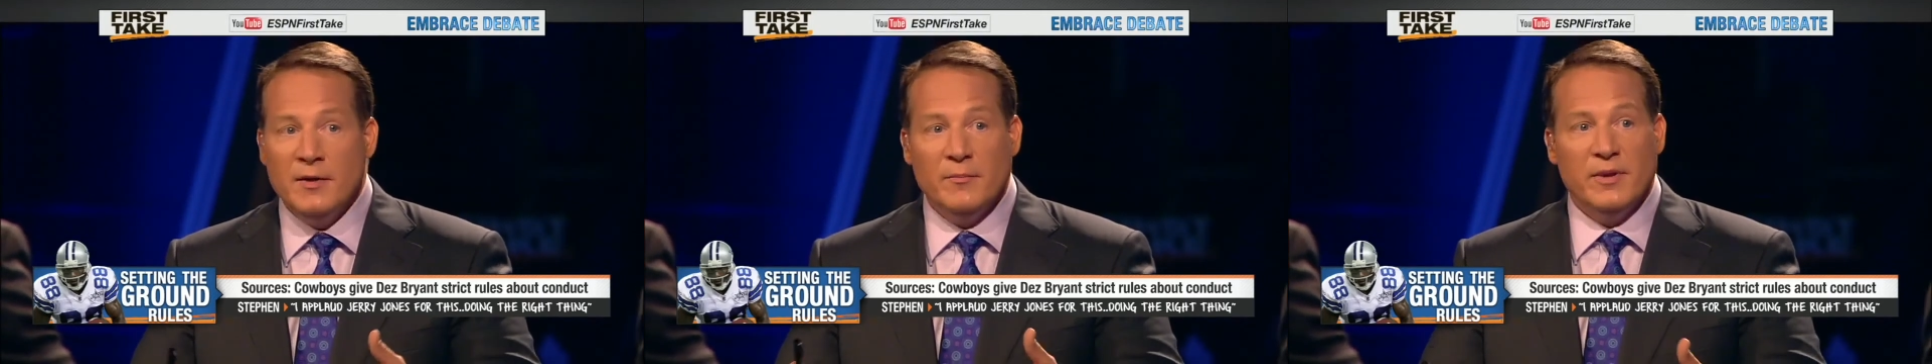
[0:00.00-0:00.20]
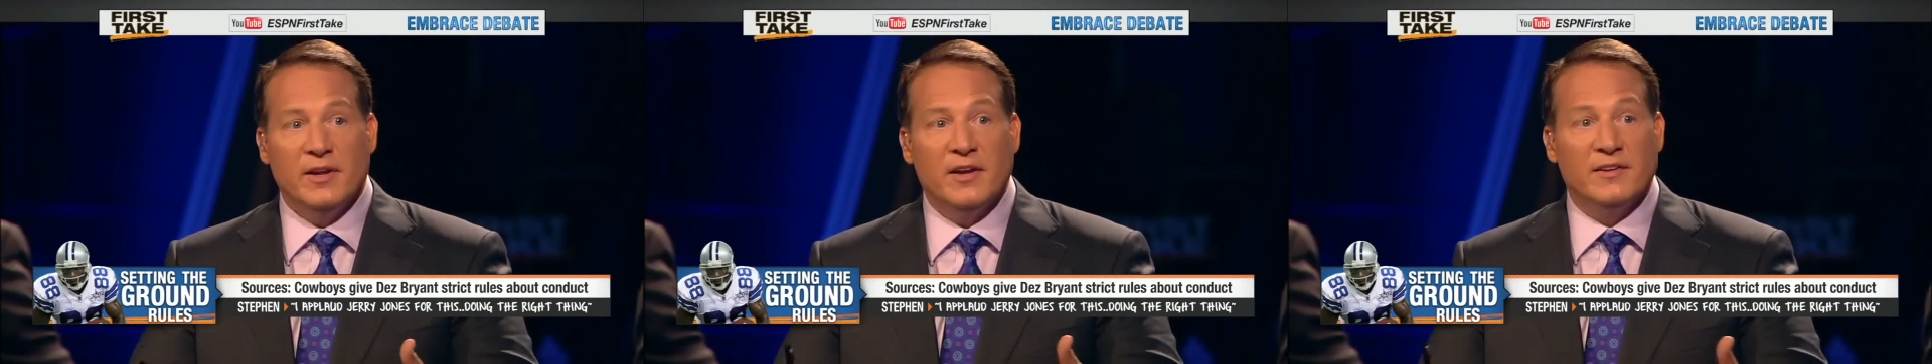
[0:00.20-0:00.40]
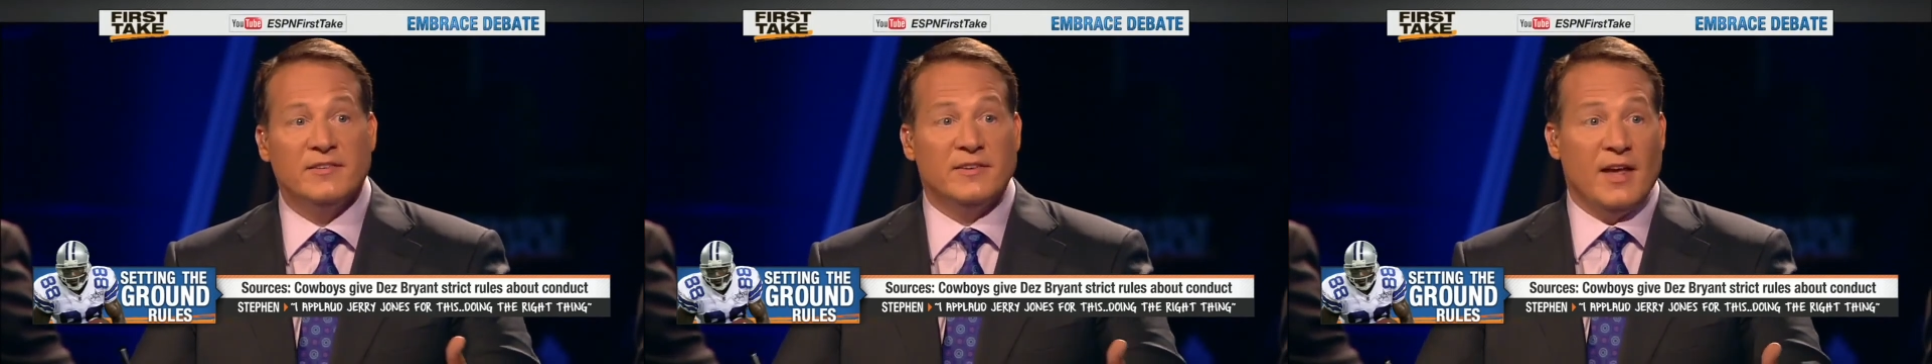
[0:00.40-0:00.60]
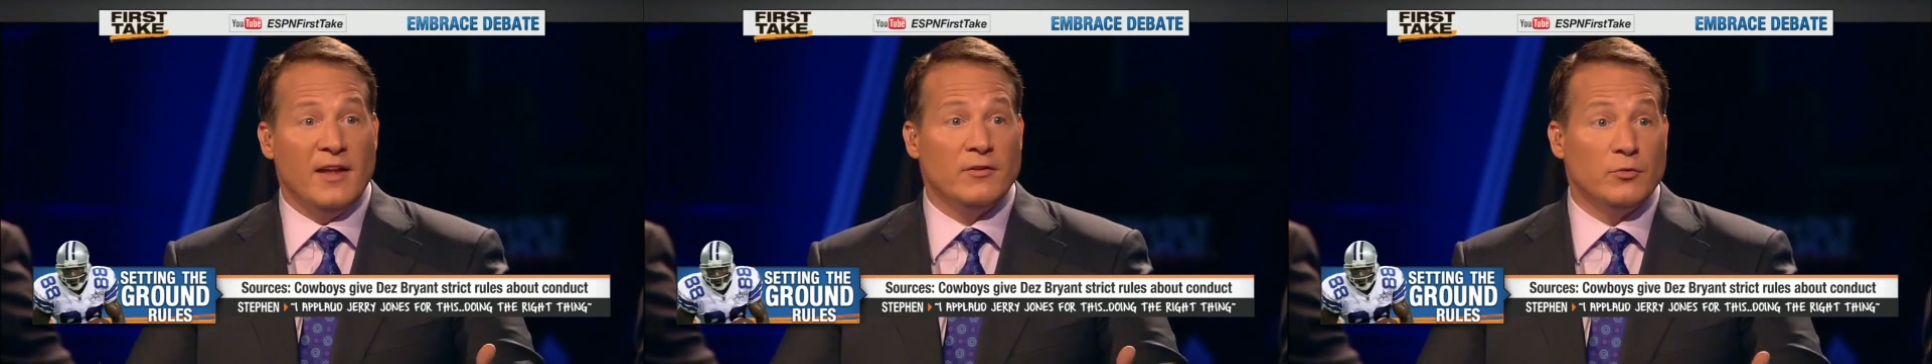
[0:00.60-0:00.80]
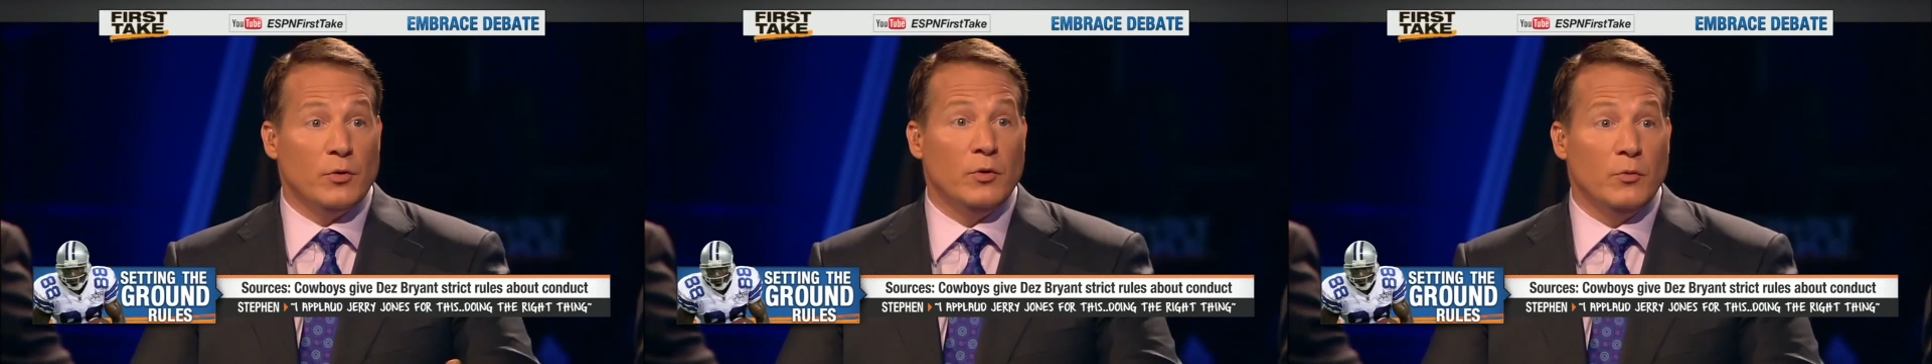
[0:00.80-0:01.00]
because
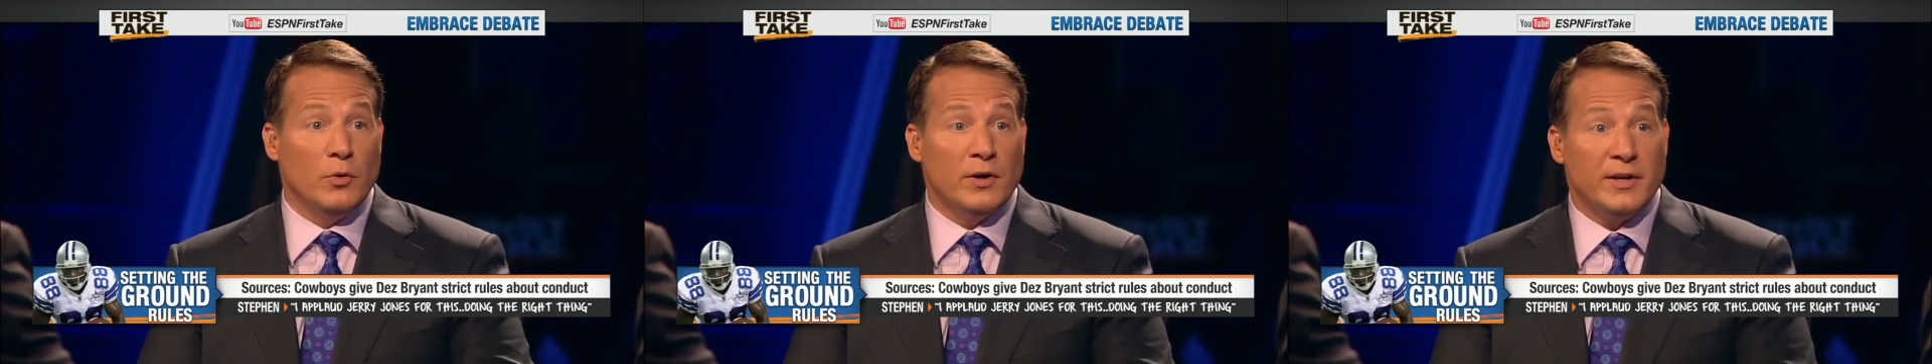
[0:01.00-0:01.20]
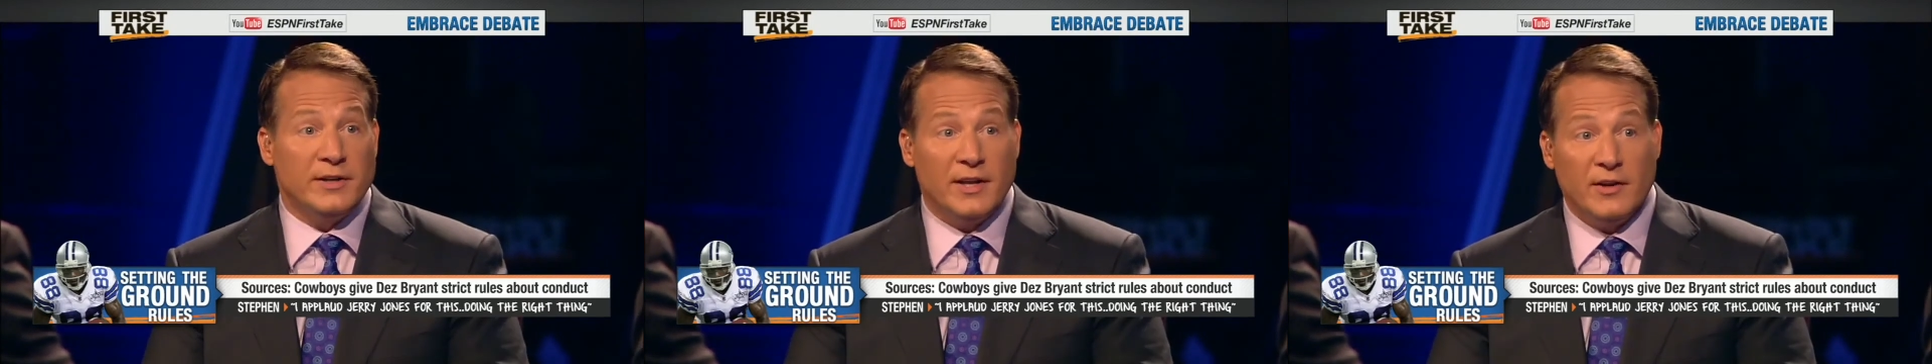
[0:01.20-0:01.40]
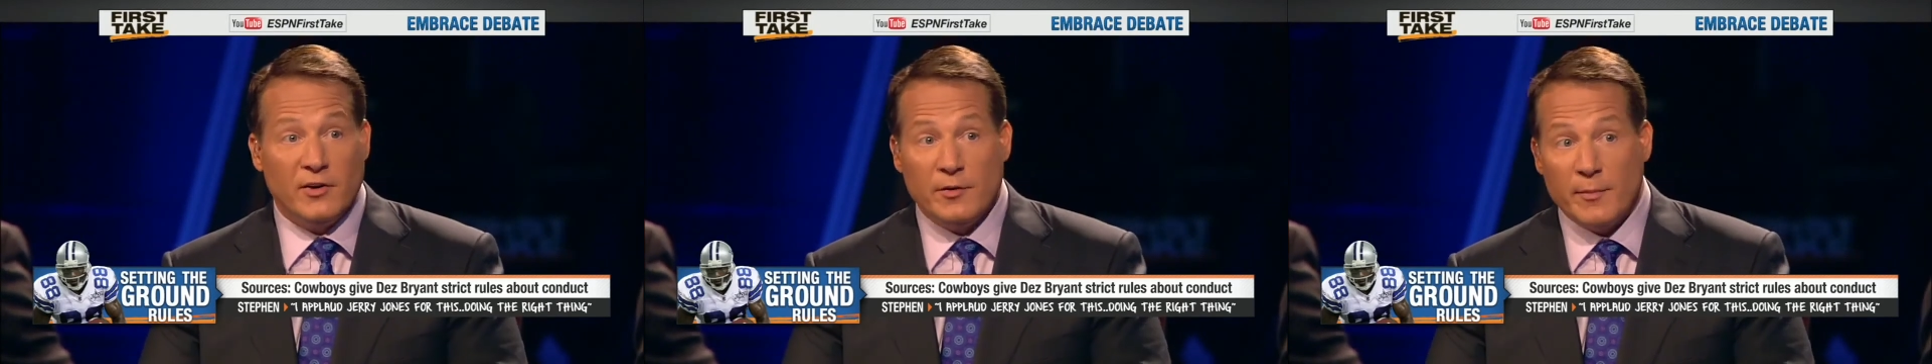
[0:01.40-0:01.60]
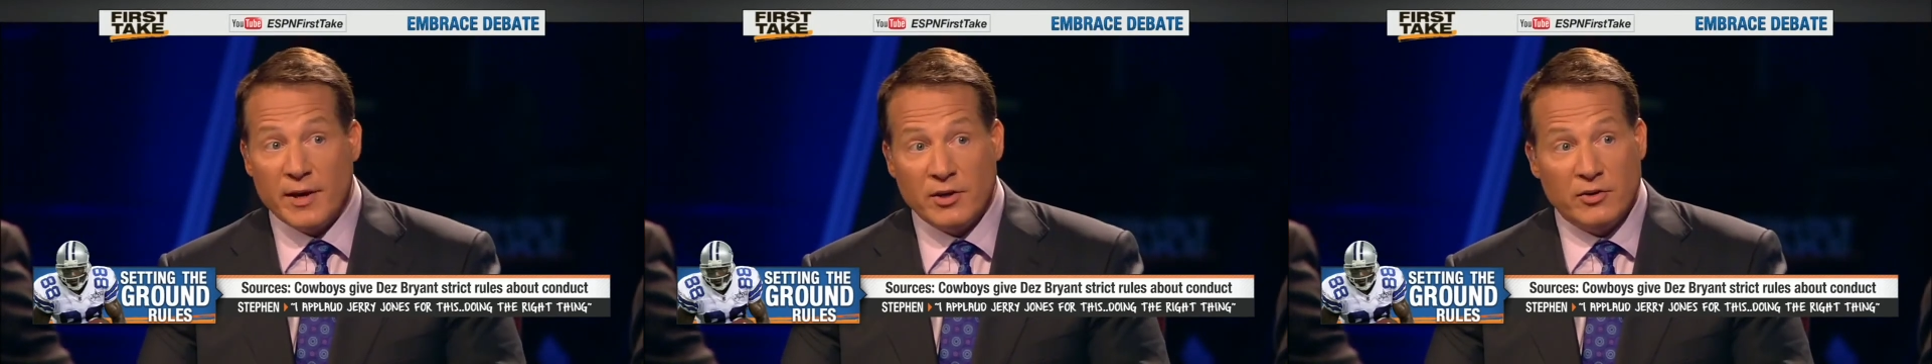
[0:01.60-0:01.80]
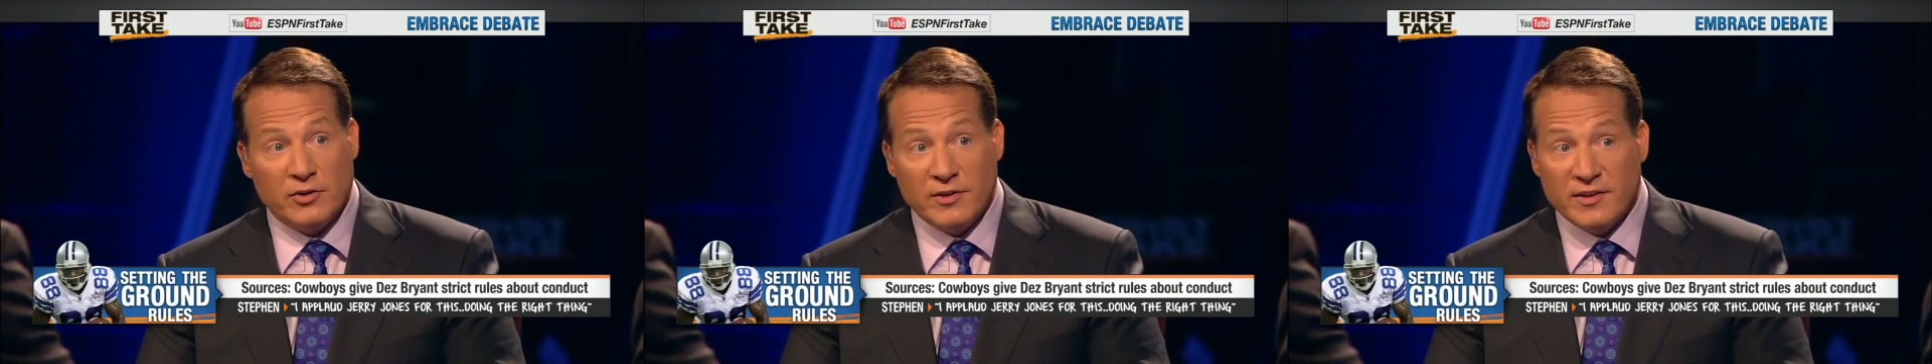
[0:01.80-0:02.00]
Dez will continue to
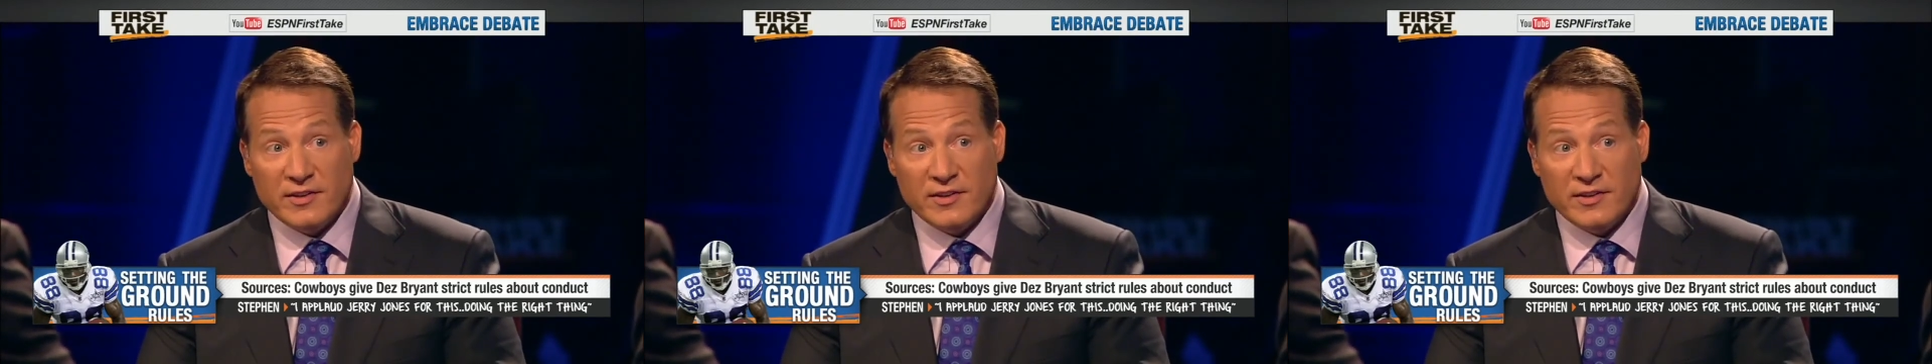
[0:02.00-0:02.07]
make good